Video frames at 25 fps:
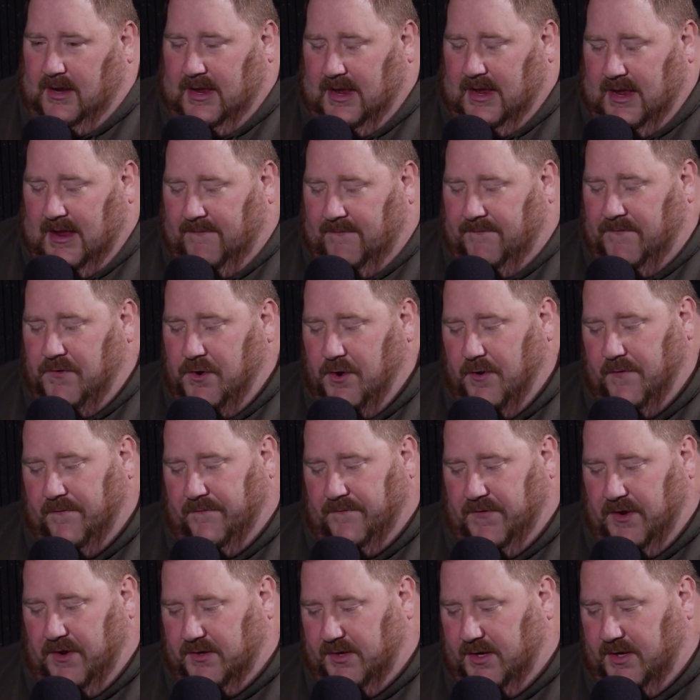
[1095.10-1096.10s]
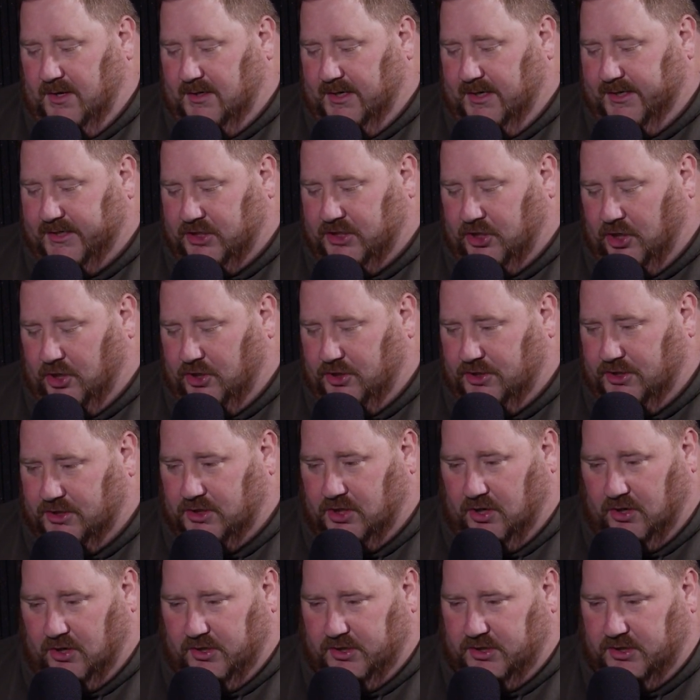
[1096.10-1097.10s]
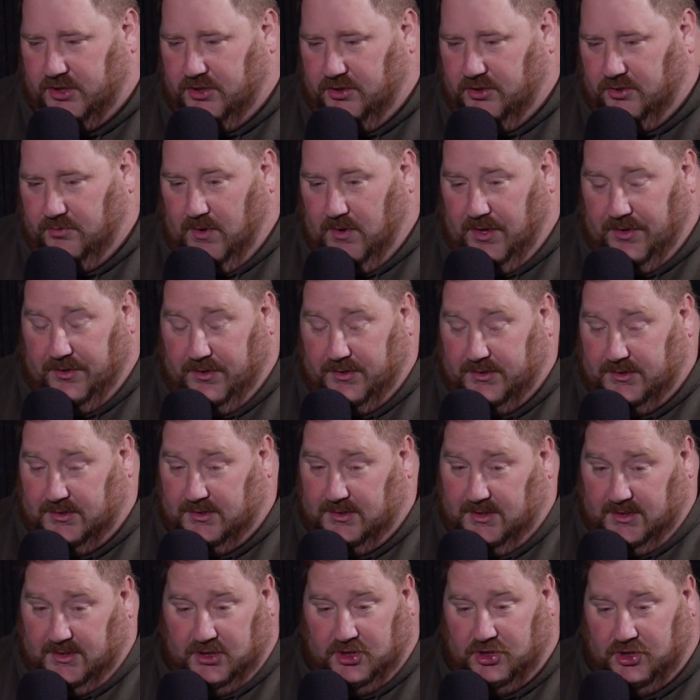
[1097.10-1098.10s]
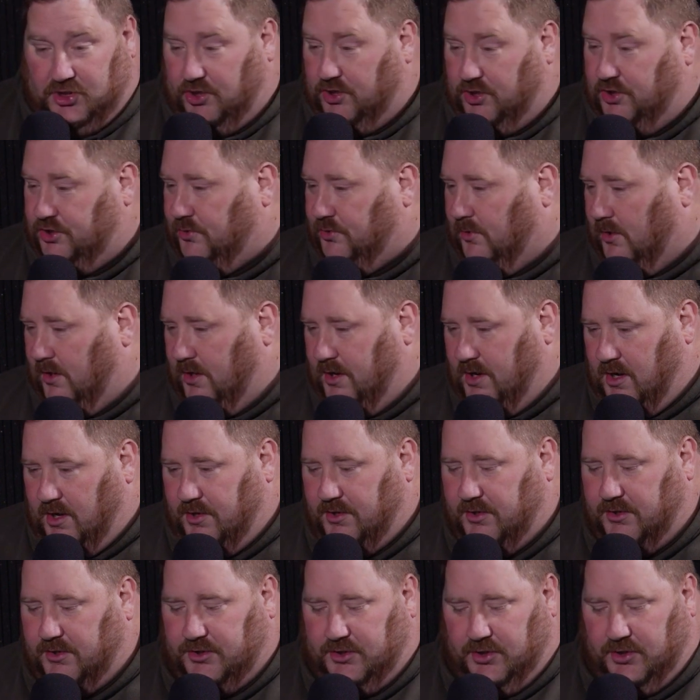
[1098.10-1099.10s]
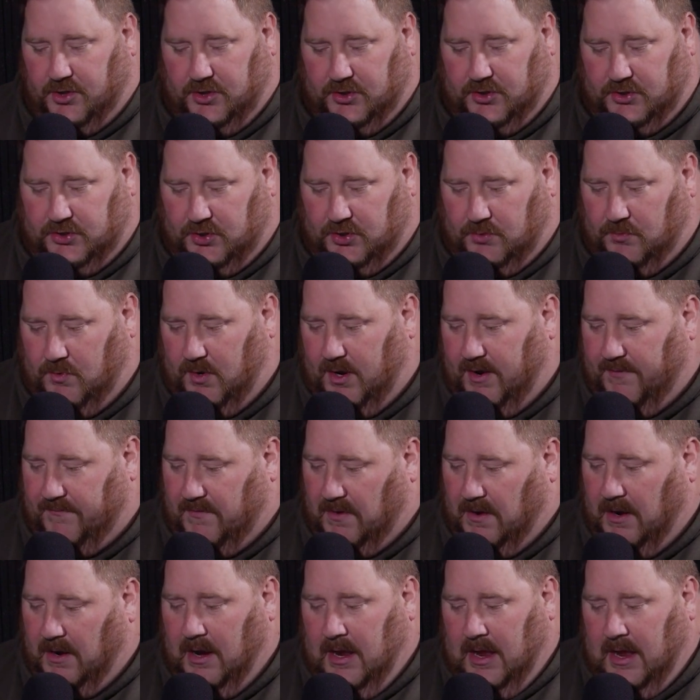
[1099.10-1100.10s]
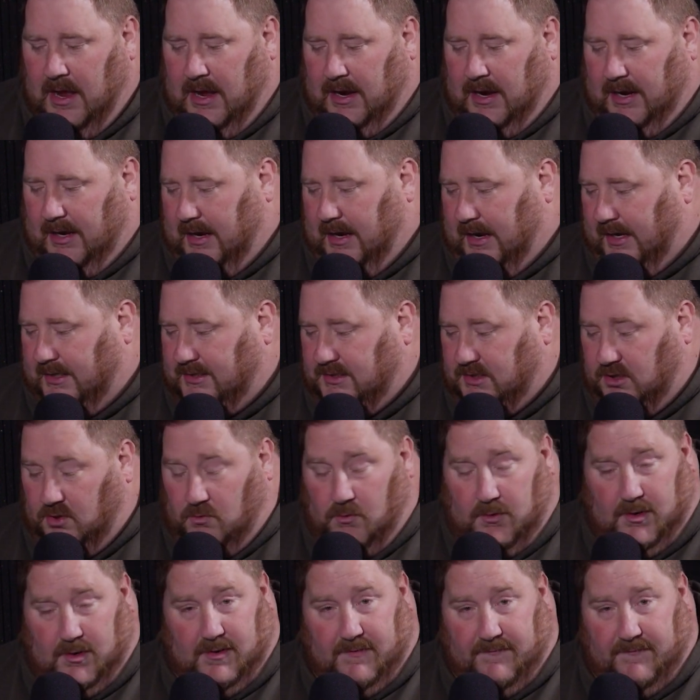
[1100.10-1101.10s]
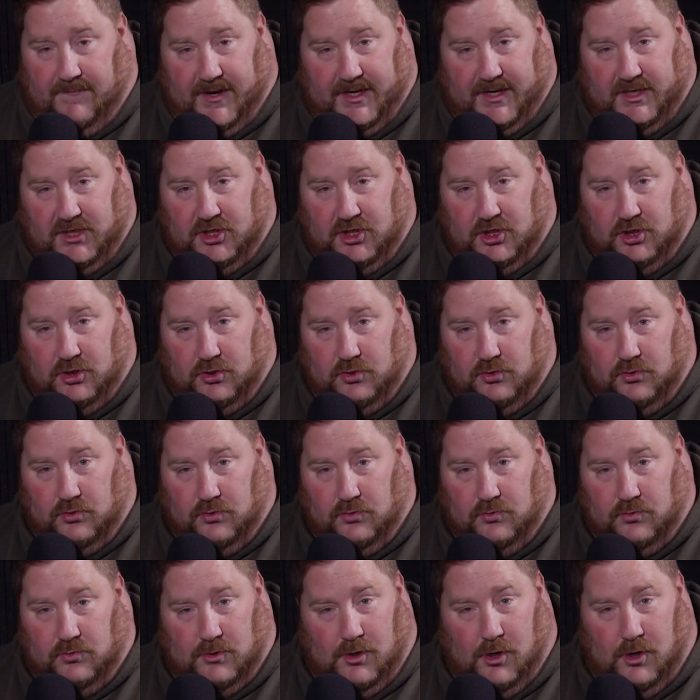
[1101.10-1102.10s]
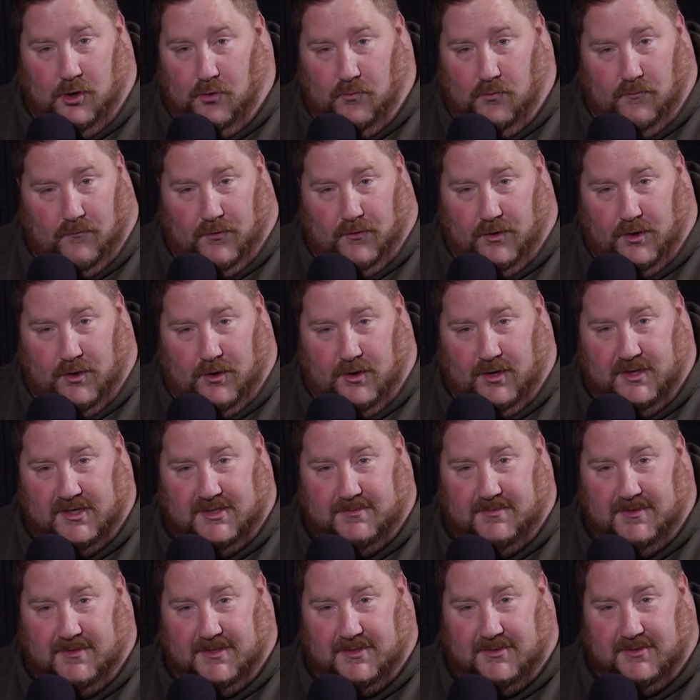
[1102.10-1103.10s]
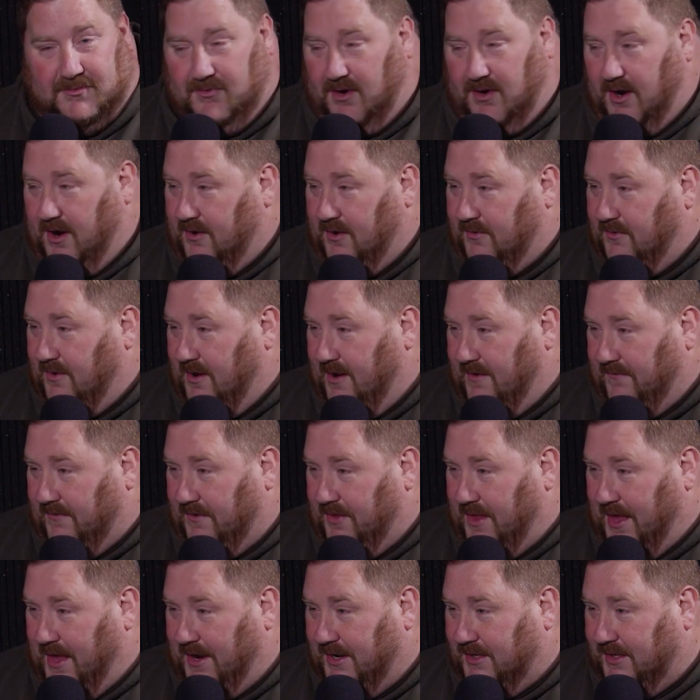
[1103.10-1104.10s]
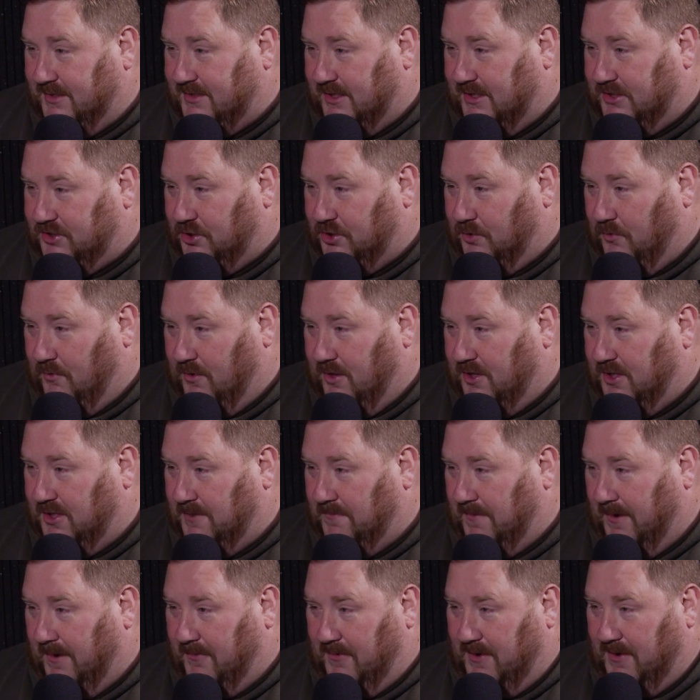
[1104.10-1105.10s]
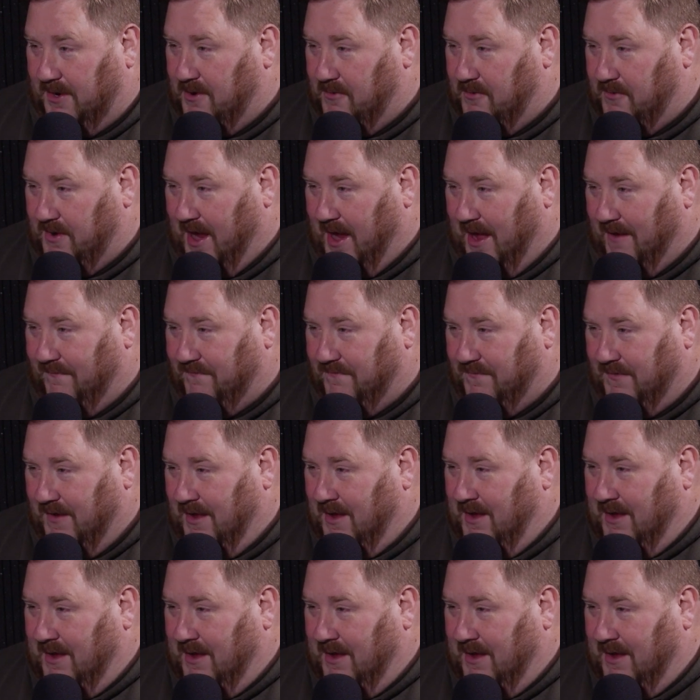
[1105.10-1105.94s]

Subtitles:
if you're feeling like church has hurt you, whether it's this church or another church or whatever, I still want to invite you home for Christmas, wherever that is that you're worshiping. We know we have